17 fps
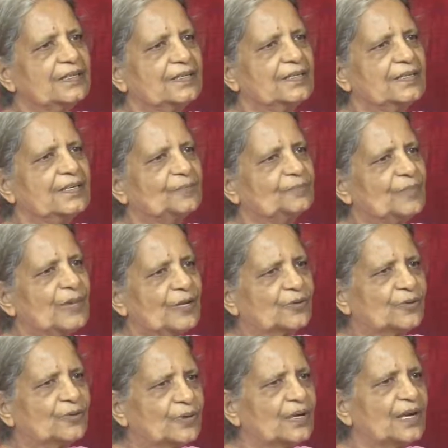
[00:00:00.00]
In my
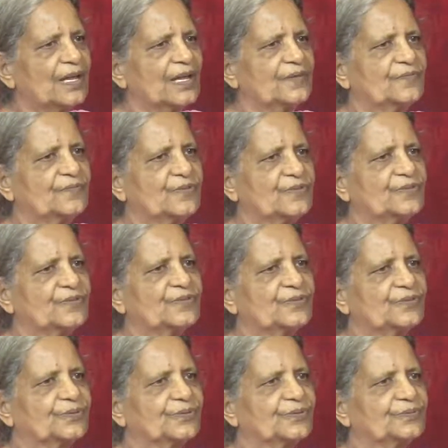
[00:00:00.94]
own life
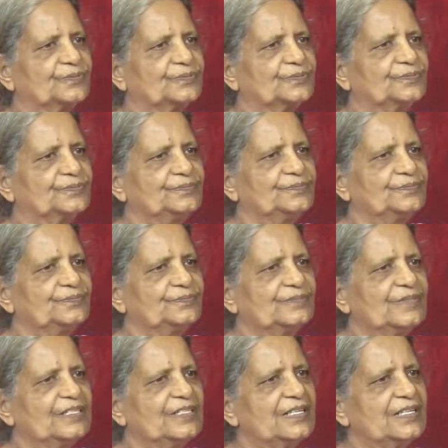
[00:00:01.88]
also,
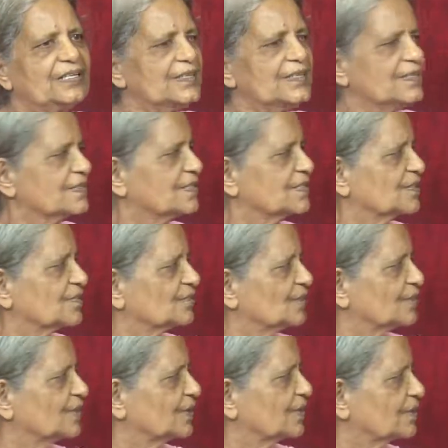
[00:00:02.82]
there is
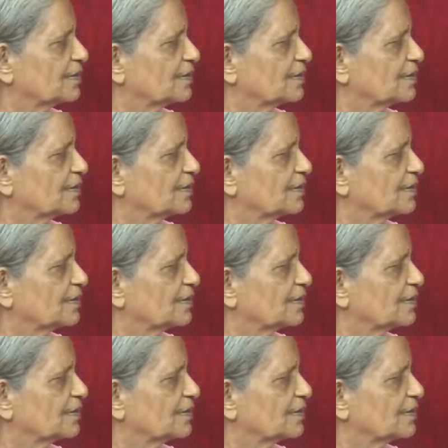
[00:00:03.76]
someone